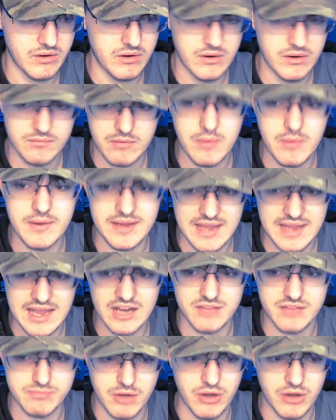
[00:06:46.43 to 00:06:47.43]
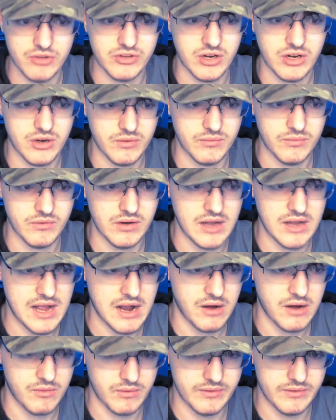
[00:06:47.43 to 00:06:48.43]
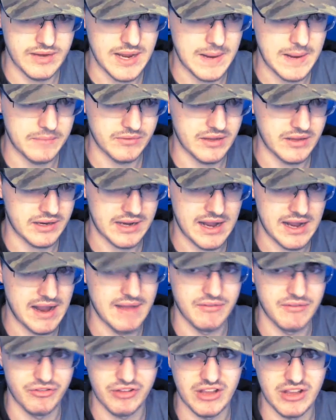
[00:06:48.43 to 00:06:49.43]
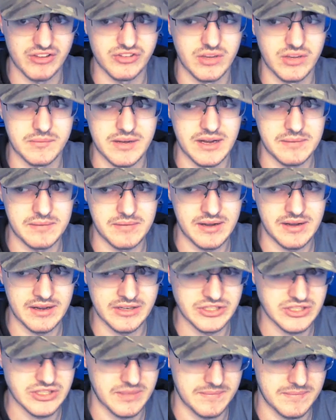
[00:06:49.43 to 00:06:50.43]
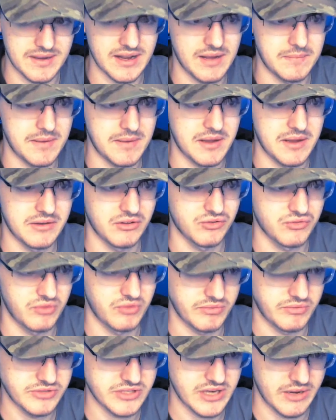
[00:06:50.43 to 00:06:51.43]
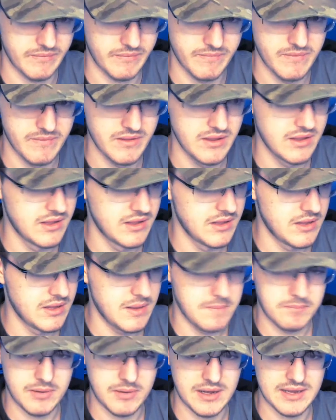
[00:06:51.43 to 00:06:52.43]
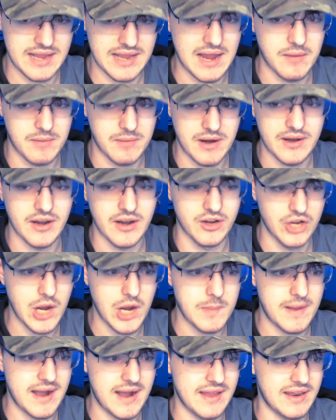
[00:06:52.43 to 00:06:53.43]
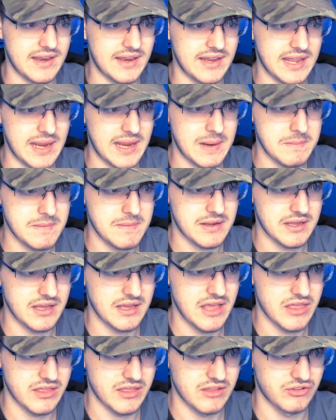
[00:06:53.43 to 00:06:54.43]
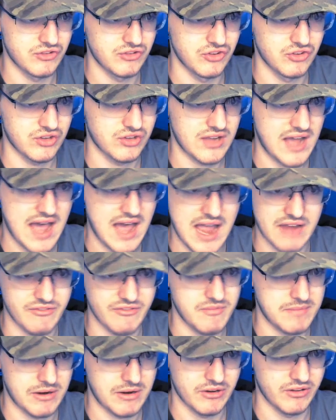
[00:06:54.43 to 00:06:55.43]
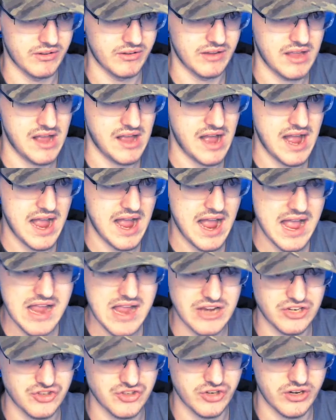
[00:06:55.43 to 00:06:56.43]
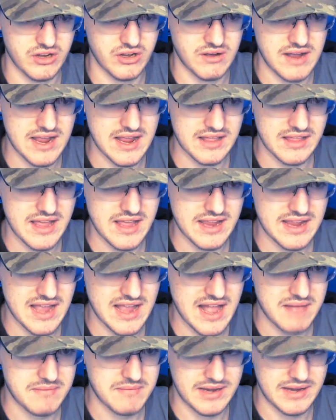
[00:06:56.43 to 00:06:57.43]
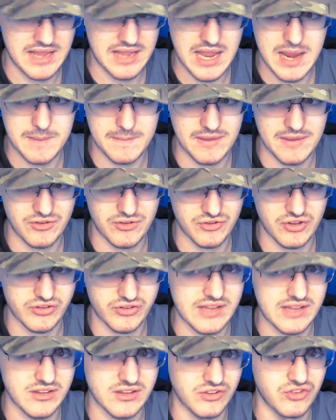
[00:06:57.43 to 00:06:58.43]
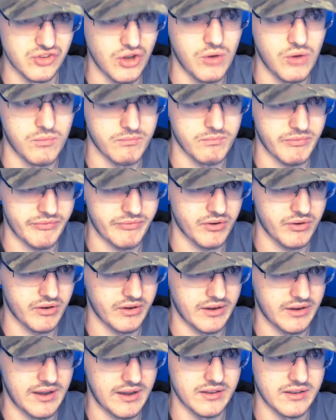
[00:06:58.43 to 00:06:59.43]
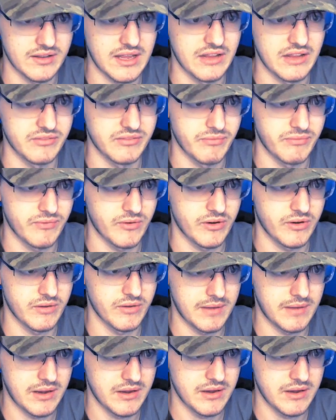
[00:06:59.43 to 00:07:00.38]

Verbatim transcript: but we can't expose our, our real names. Like, I say some on my, on my, on my description. But I'd rather not go by the name because it's just kind of embarrassing. I'm sure, no, I like how my name is just, I just don't prefer not, I prefer to be